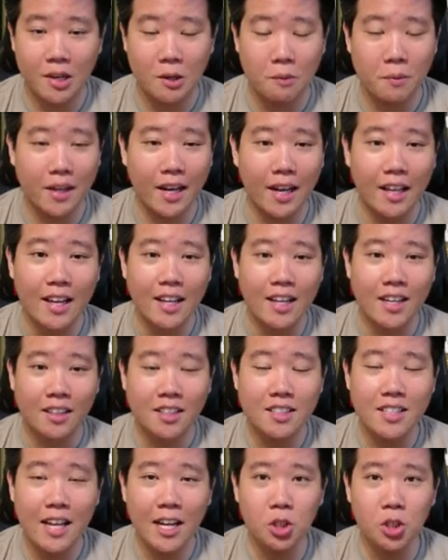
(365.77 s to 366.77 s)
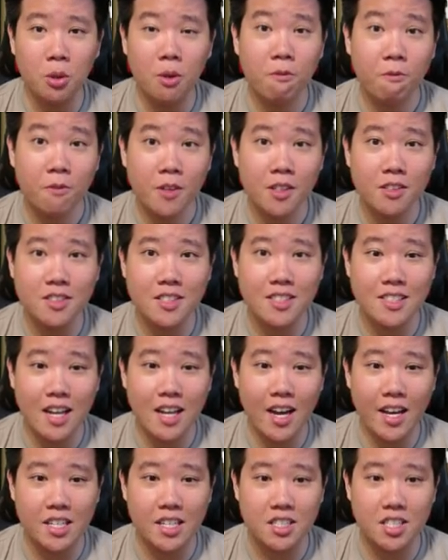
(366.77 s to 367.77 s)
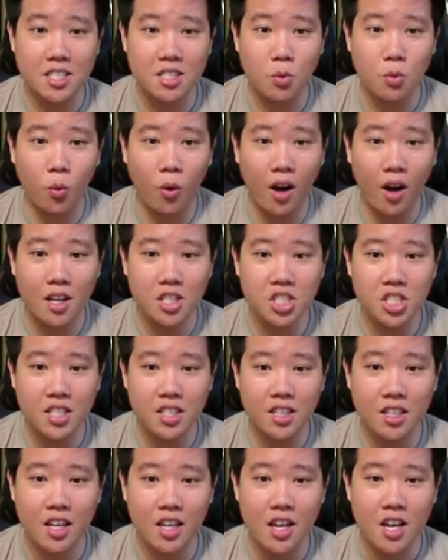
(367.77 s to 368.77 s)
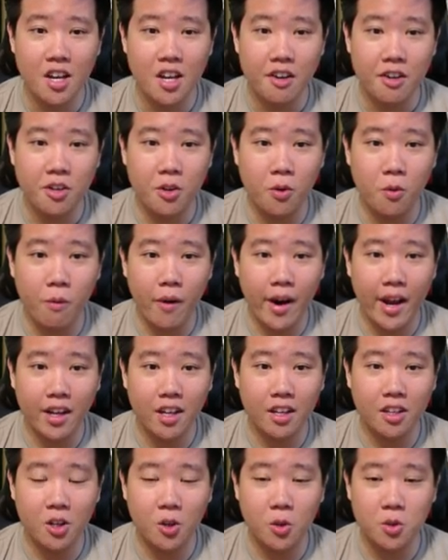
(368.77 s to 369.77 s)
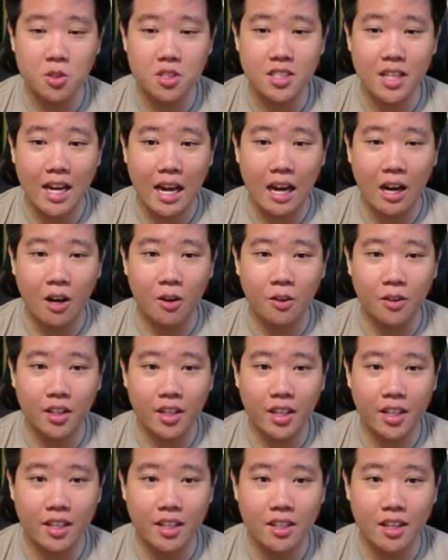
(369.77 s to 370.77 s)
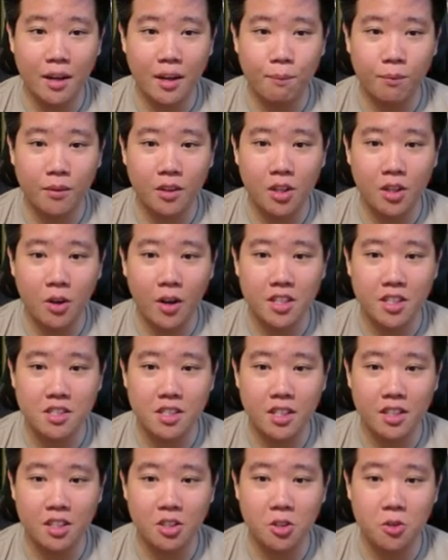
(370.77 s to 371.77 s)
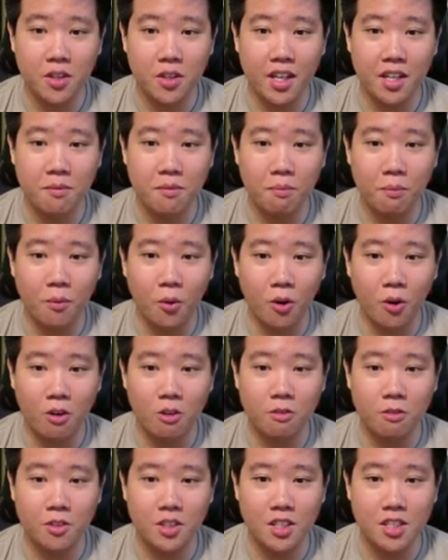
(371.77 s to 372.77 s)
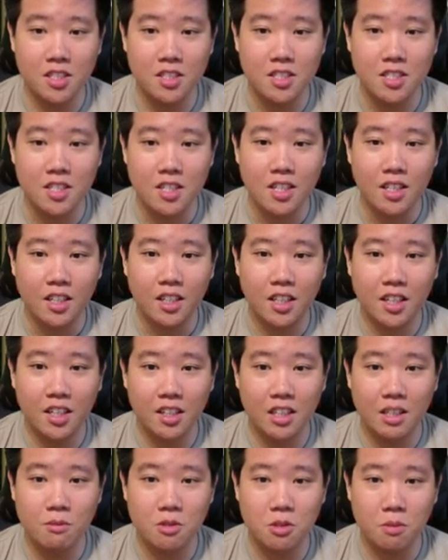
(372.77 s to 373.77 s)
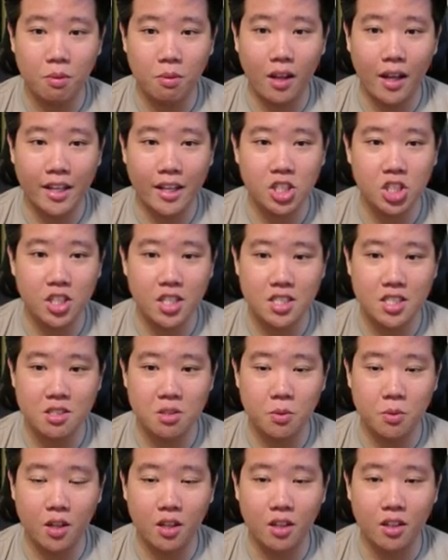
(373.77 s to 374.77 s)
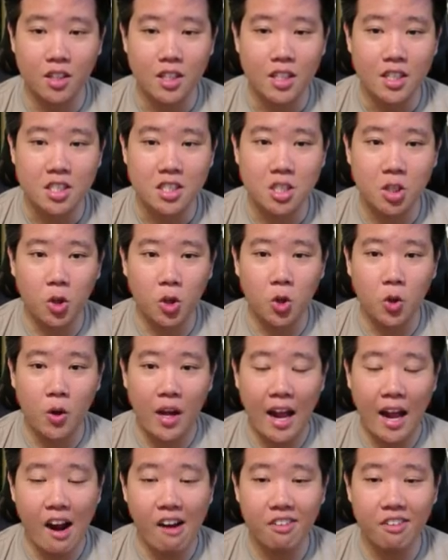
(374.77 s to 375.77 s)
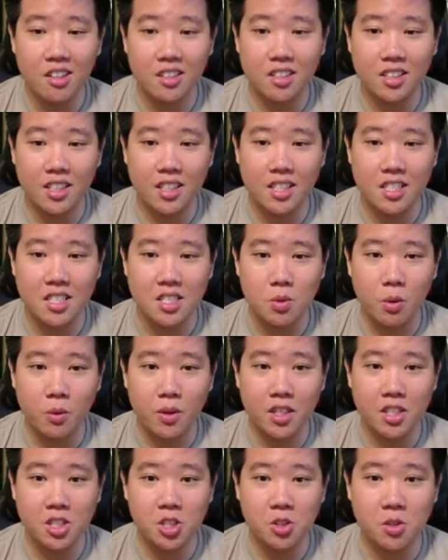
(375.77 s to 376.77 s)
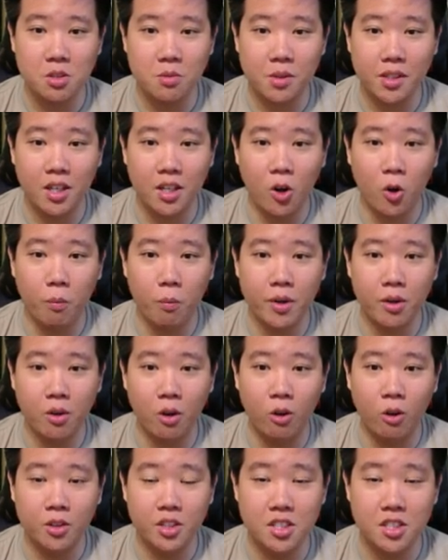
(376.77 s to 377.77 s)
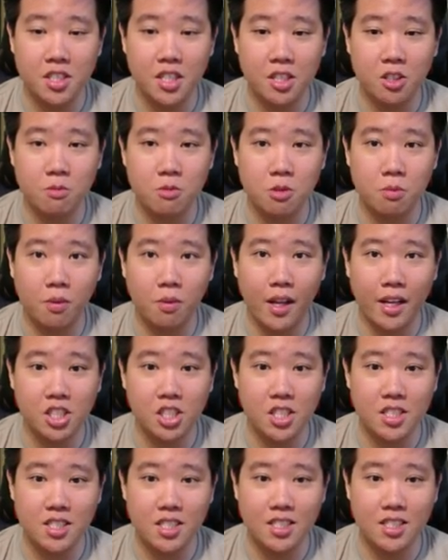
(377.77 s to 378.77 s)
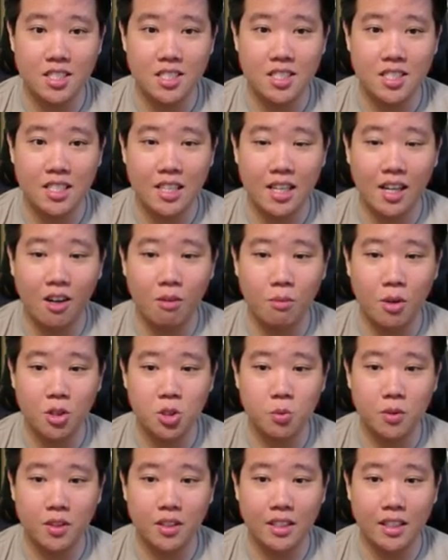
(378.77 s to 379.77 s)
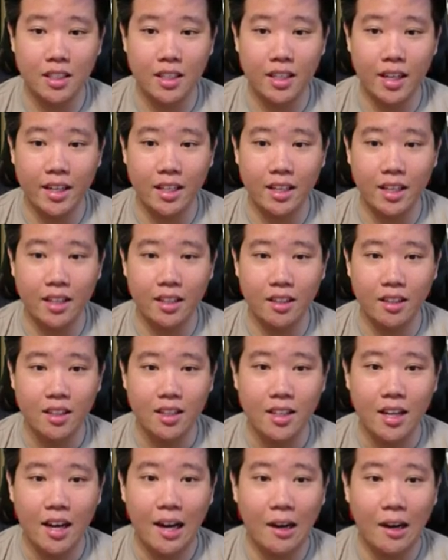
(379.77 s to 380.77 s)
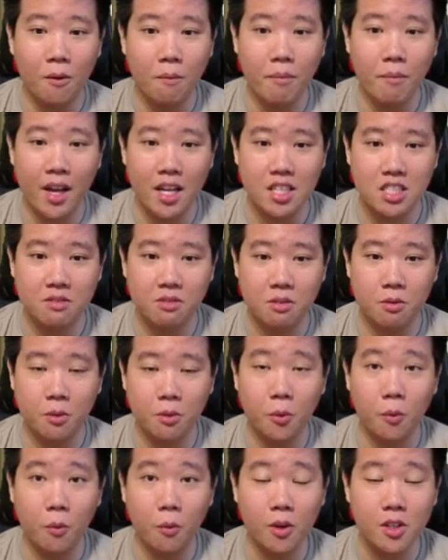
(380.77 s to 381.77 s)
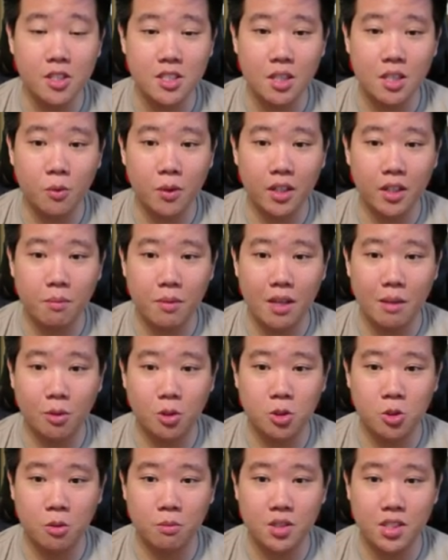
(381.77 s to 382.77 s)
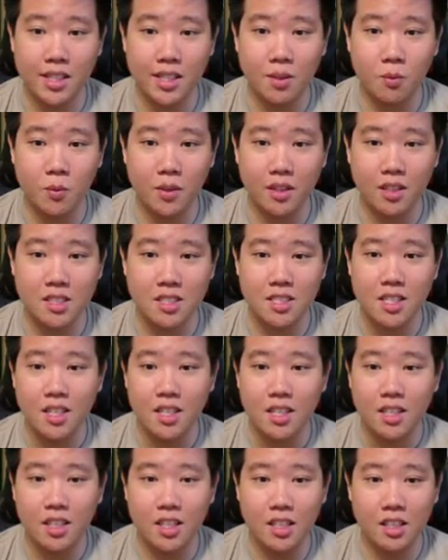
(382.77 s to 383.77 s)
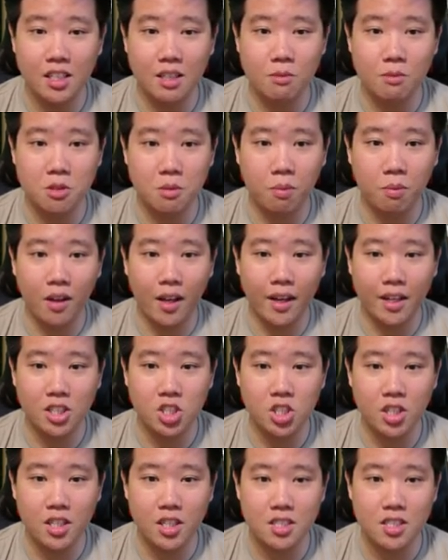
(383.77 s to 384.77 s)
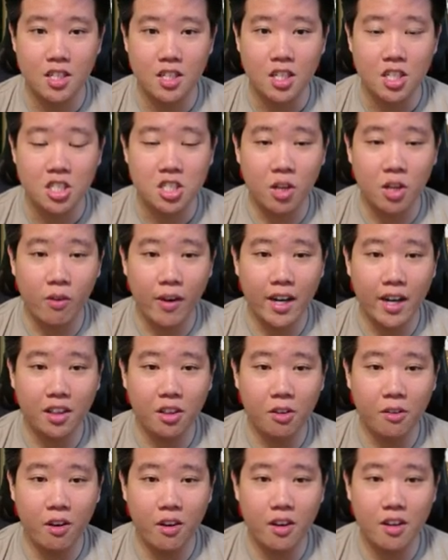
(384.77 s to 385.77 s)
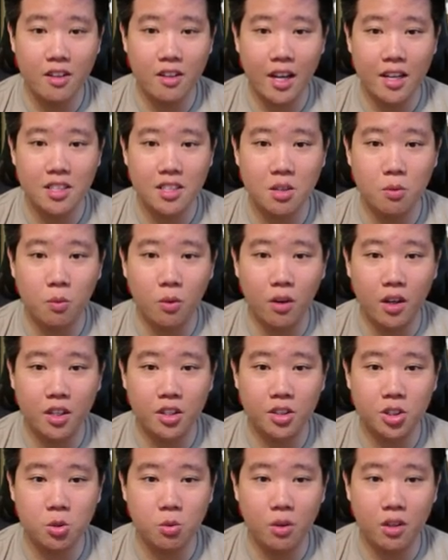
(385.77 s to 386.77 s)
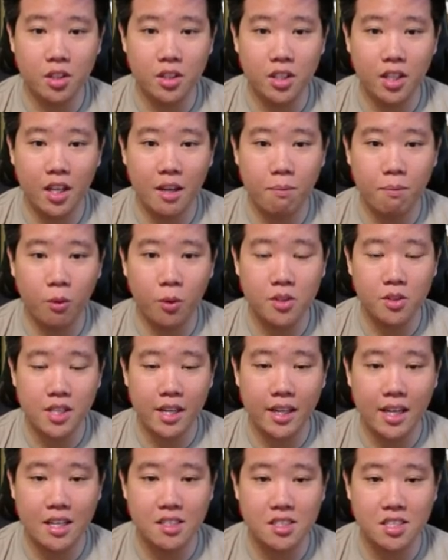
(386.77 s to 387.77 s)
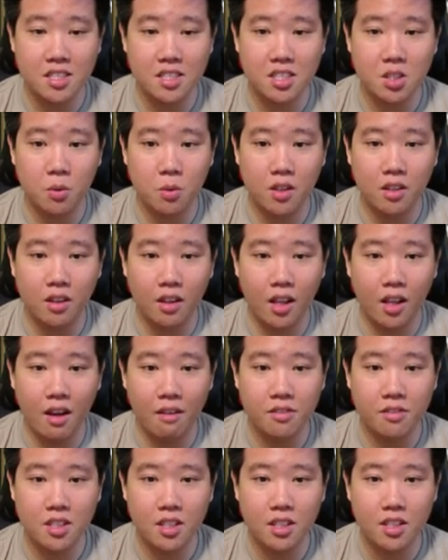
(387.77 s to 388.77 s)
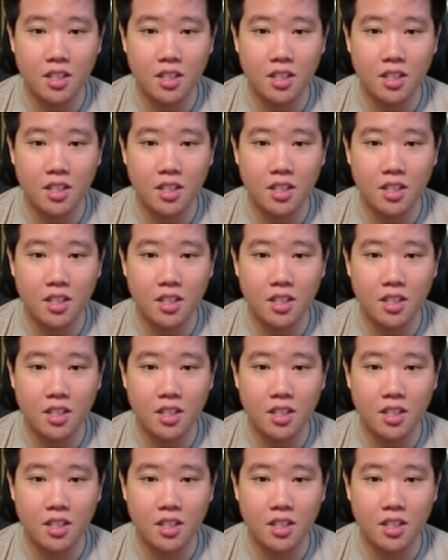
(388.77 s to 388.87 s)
Oh my god. This actually feels nice just watching your rank goes down, and you know, as and then you gain more of these kingdom supply chests as well. So after this, what we're gonna do is we're gonna open all these kingdom supply chests and see how much we're gonna get and how massive of a rewards that we're gonna be able to obtain with this kingdom supply chest. So rank 391, 200k points. I got 61 left.